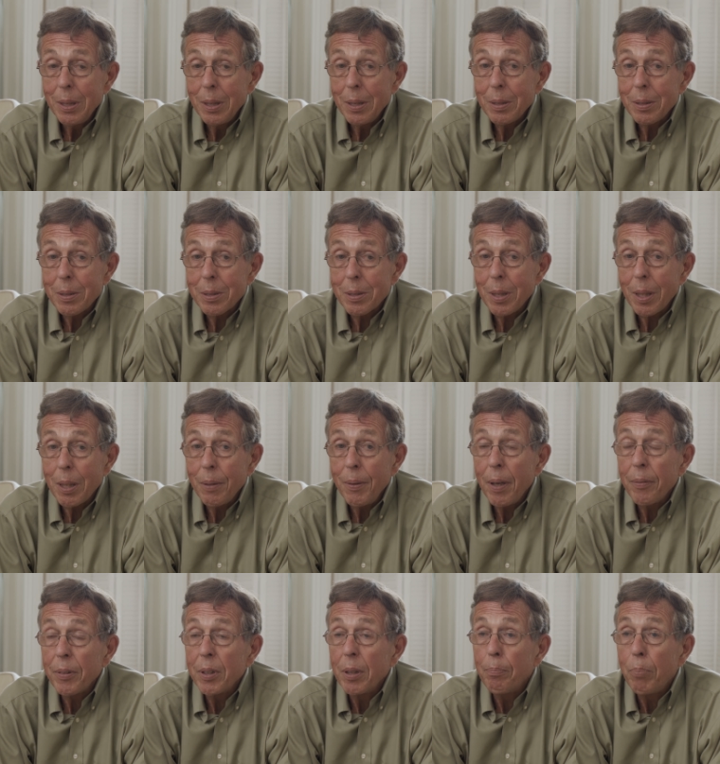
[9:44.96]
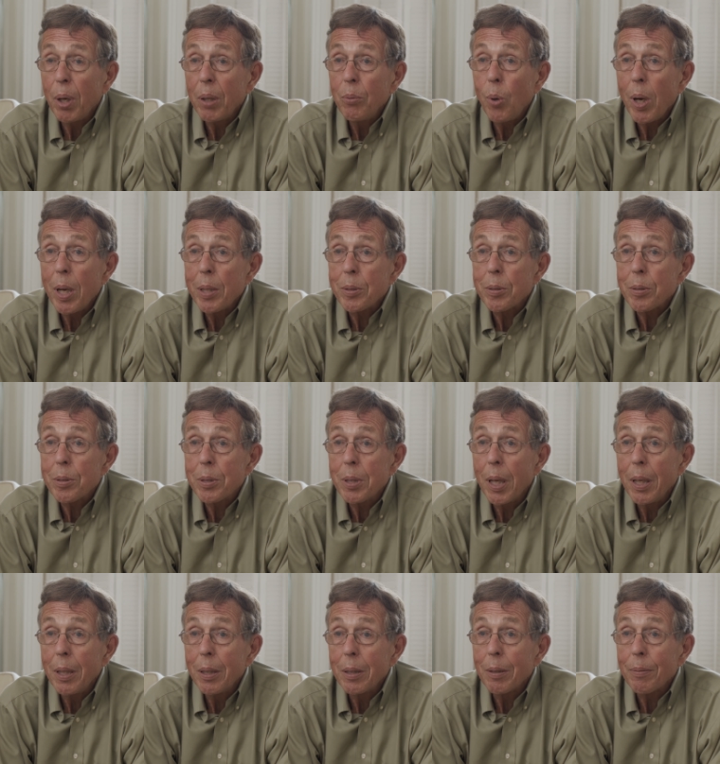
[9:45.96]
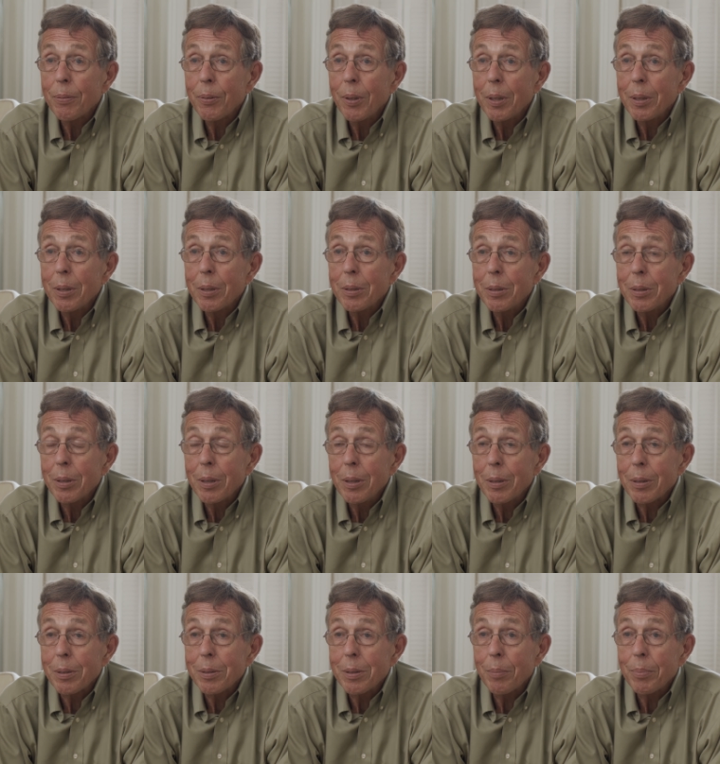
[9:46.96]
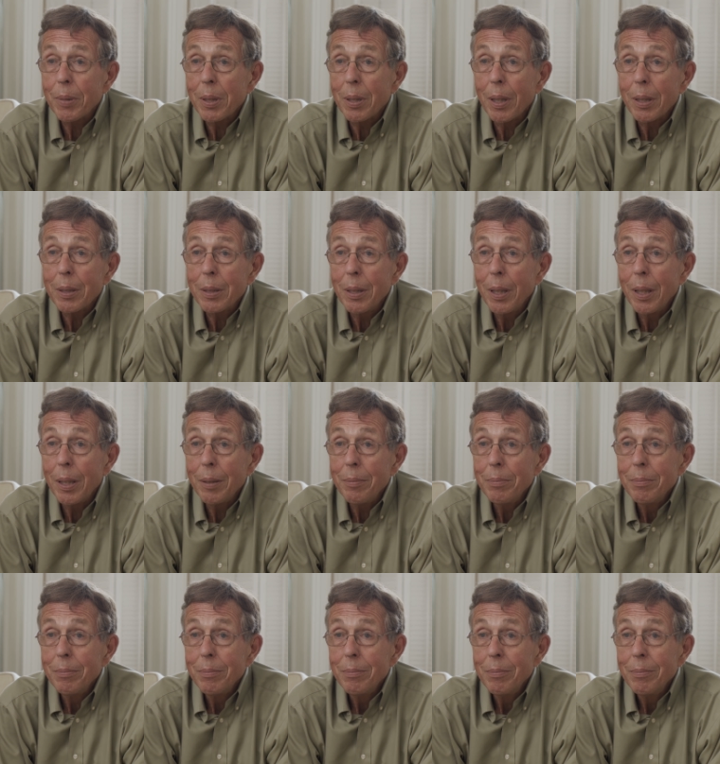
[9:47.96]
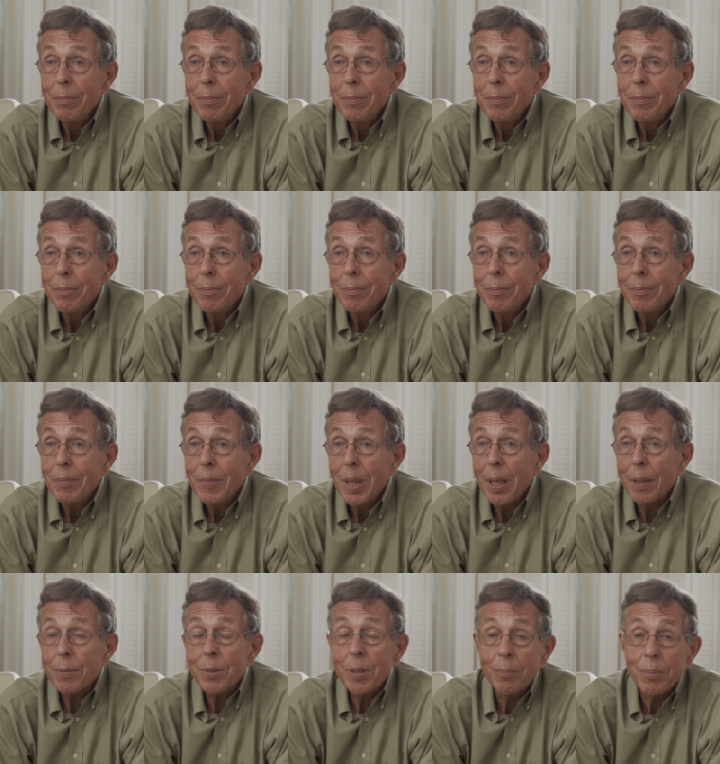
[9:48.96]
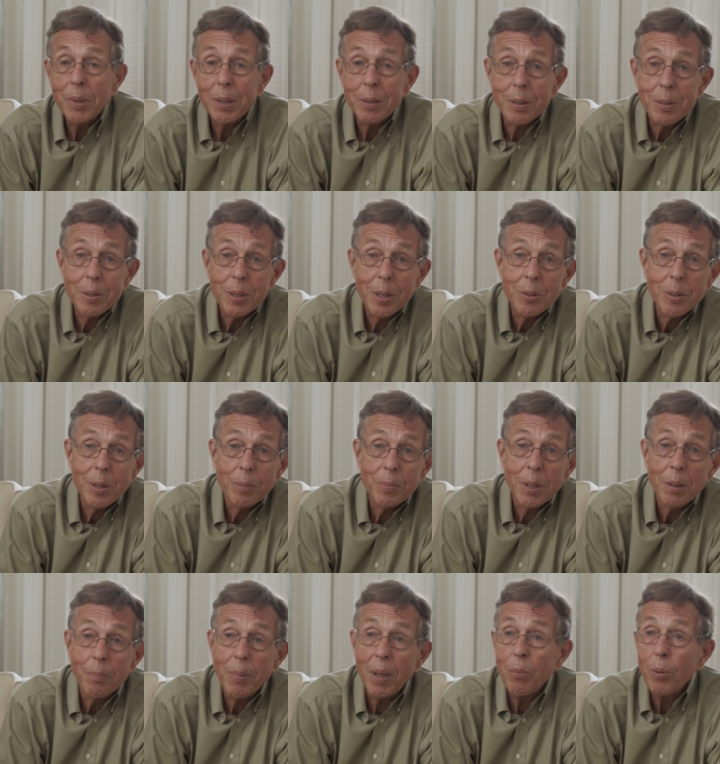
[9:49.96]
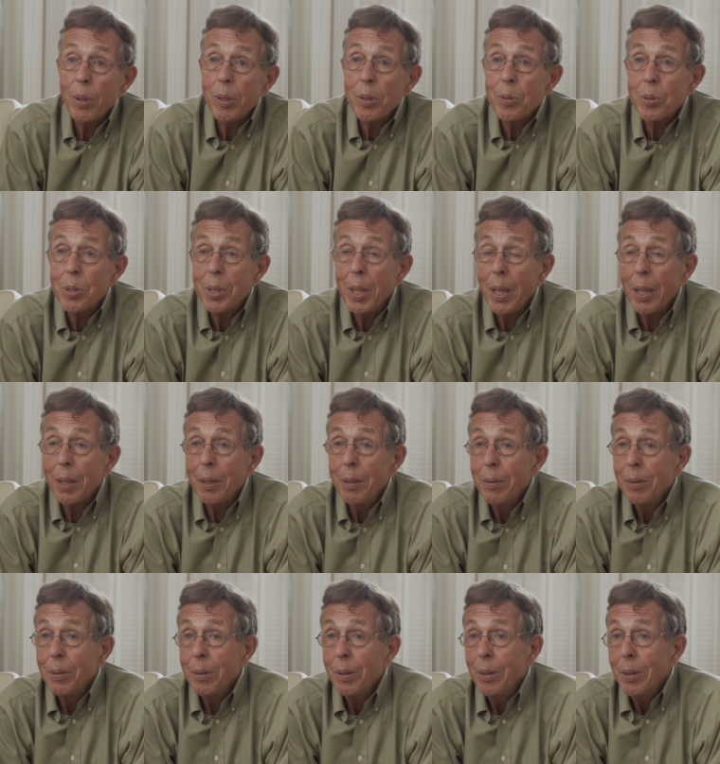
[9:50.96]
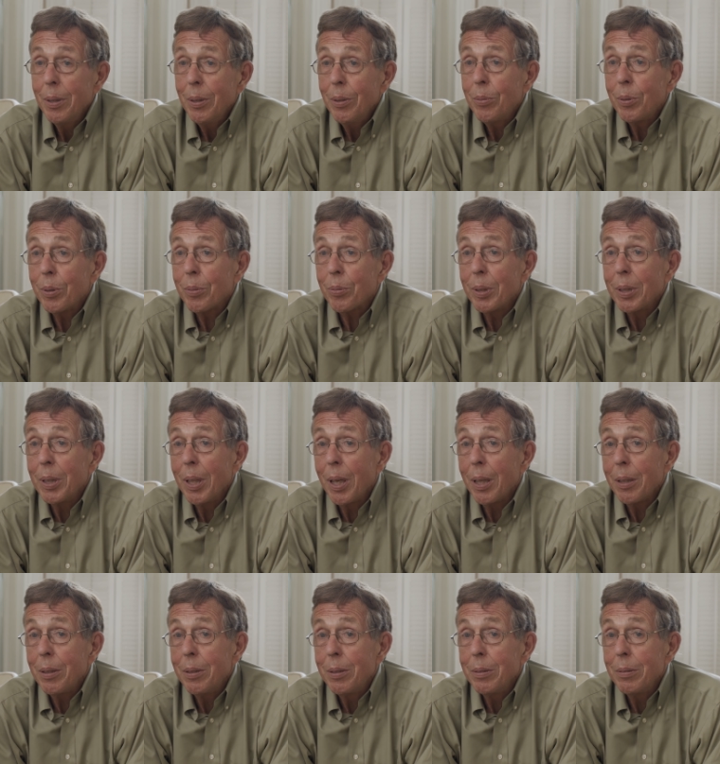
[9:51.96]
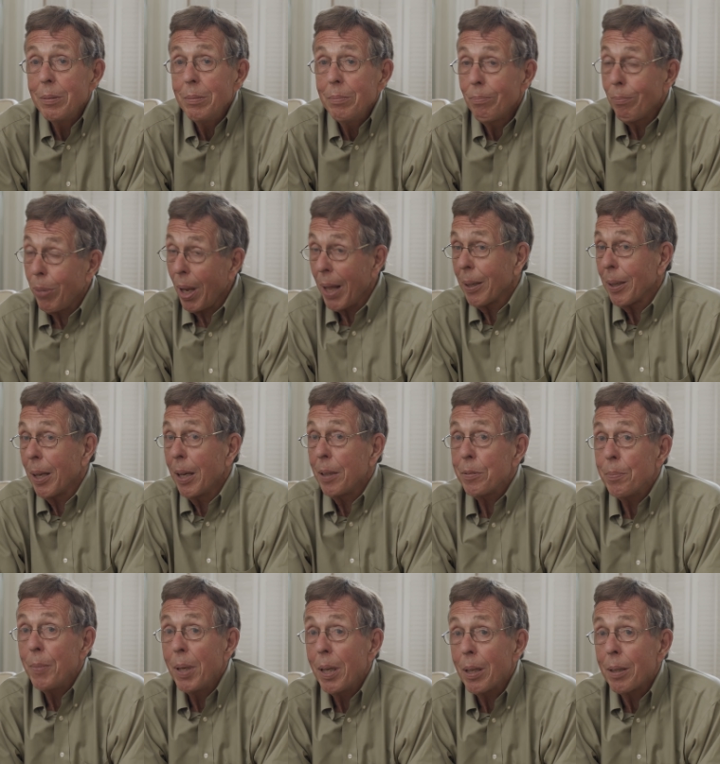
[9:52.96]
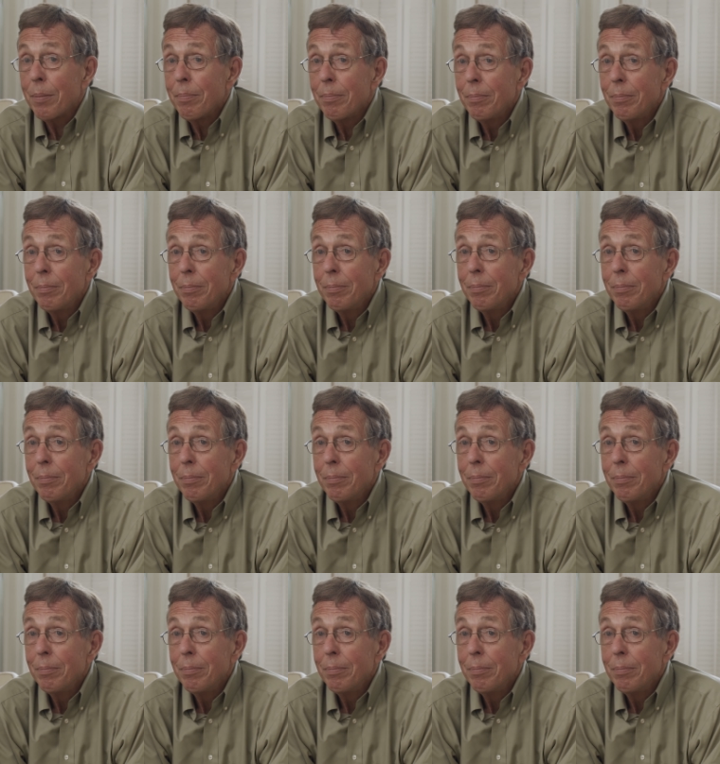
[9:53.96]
instead of having a Budweiser sign on the front of your shirt or something like that, have something that says something about where you stand with regard to Black Lives Matter.